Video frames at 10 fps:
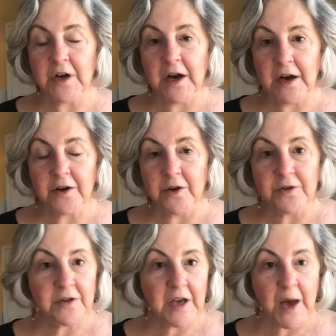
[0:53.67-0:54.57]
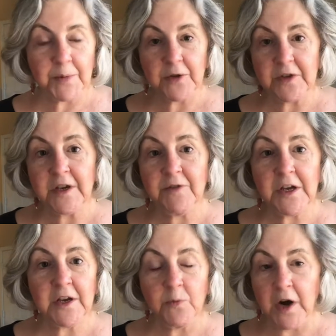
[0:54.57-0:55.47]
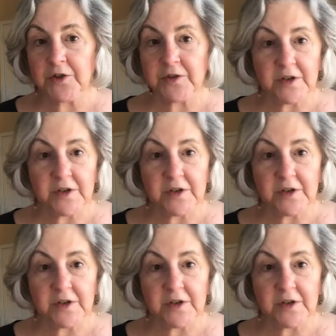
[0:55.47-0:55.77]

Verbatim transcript: Uh, go to the Capitol TV and watch